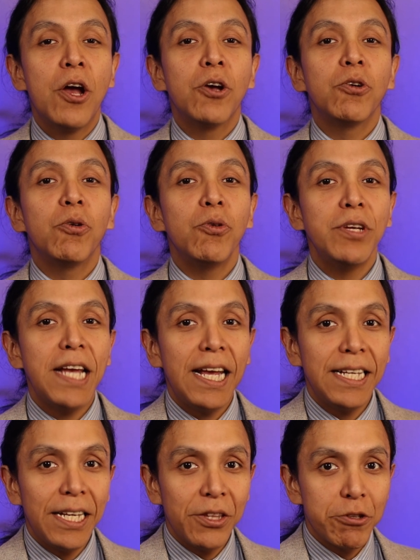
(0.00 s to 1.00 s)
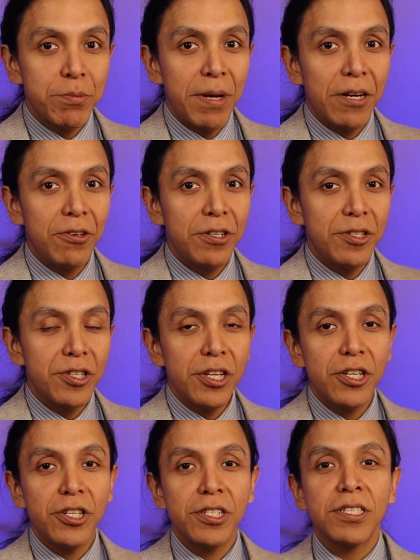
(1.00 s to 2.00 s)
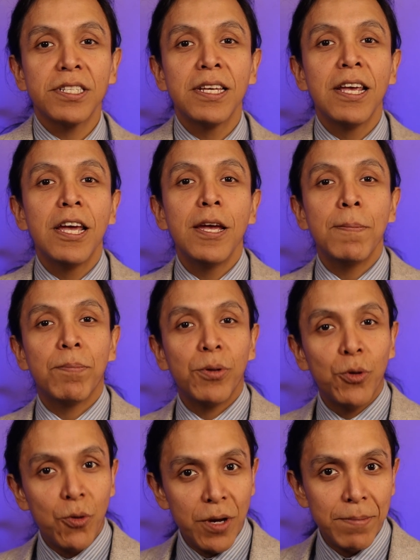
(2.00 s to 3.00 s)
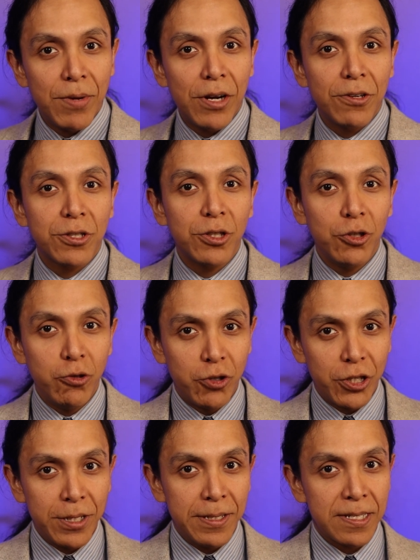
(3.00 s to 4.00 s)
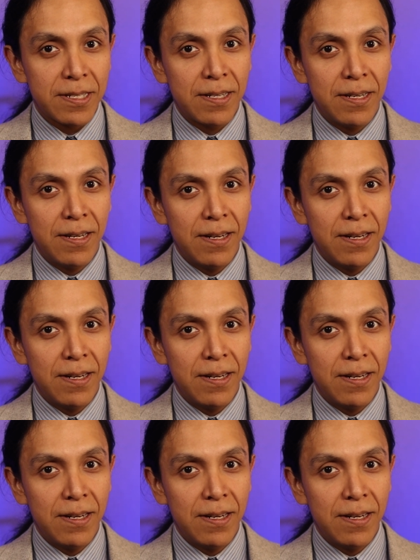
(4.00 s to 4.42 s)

creating those better decisions, employing better solutions.